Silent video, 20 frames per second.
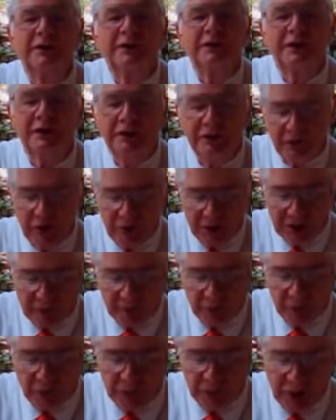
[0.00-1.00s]
And here I
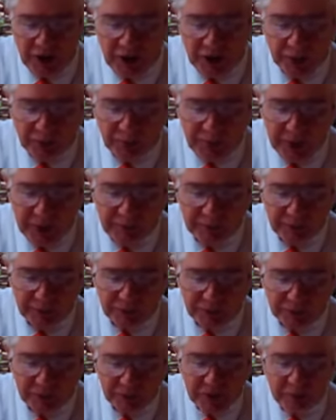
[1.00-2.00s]
am on the Isle of
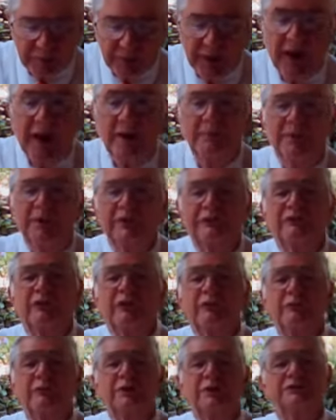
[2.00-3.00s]
Patmos. But I'm here
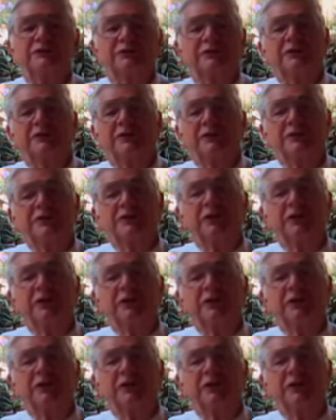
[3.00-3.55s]
for a reason.